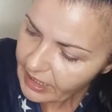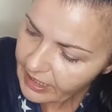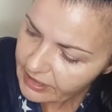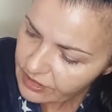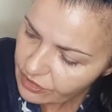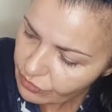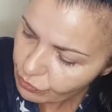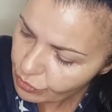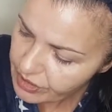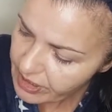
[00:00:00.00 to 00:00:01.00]
and
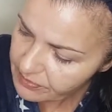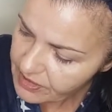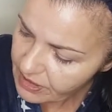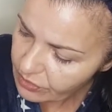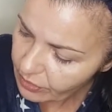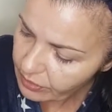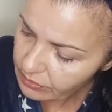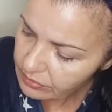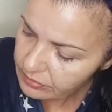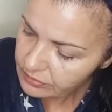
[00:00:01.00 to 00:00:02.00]
the rosehip seed
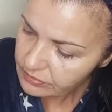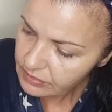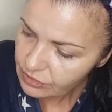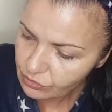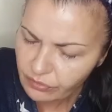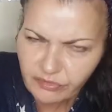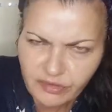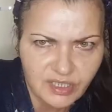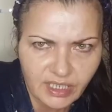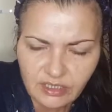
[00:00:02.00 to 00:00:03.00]
oil, I don't know
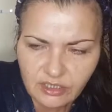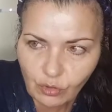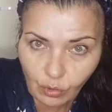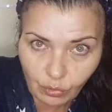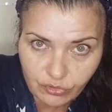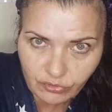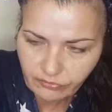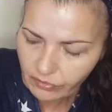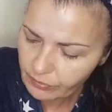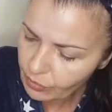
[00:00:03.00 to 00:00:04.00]
if I said, is
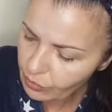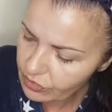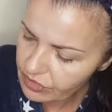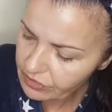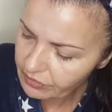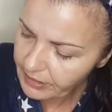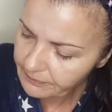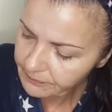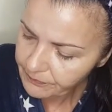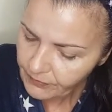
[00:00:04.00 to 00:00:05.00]
also from The Ordinary.
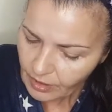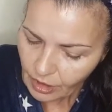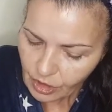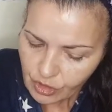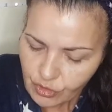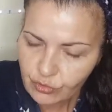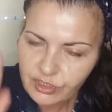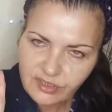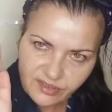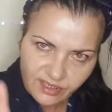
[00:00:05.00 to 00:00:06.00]

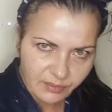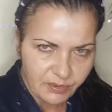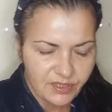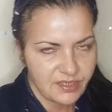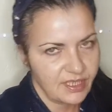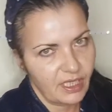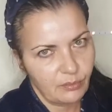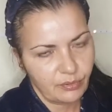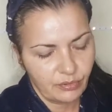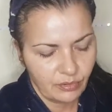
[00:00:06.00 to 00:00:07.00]
So to skip a
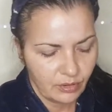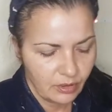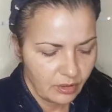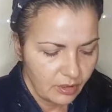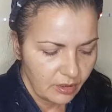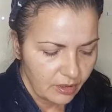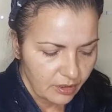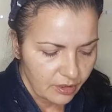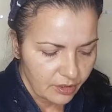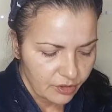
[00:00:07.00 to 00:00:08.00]
step,
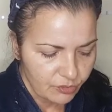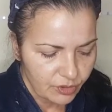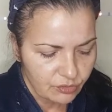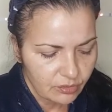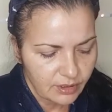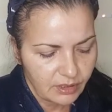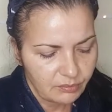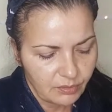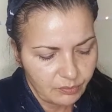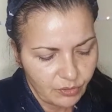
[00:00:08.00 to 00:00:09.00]
so I don't
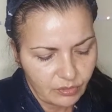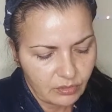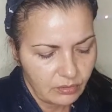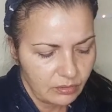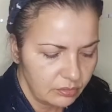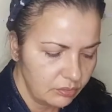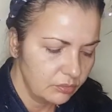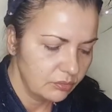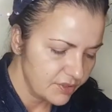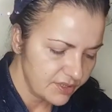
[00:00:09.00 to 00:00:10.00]
like be putting
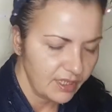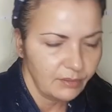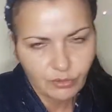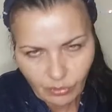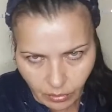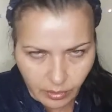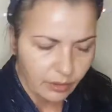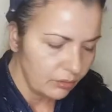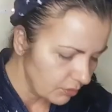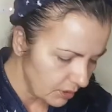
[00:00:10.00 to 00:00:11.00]
separate
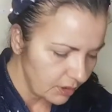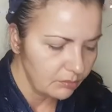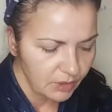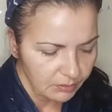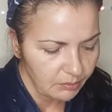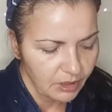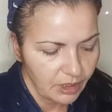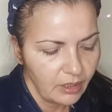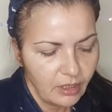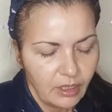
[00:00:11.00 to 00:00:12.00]
oil, cream, blah blah
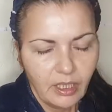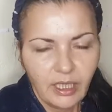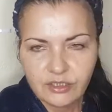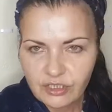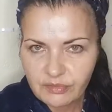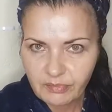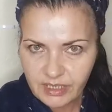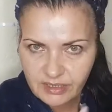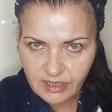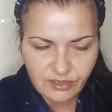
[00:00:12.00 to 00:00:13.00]
blah, I just
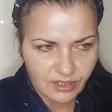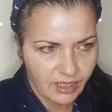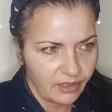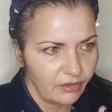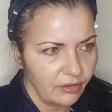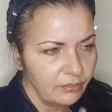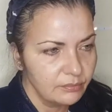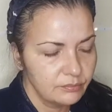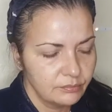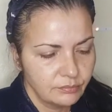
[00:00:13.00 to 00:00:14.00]
mix this together.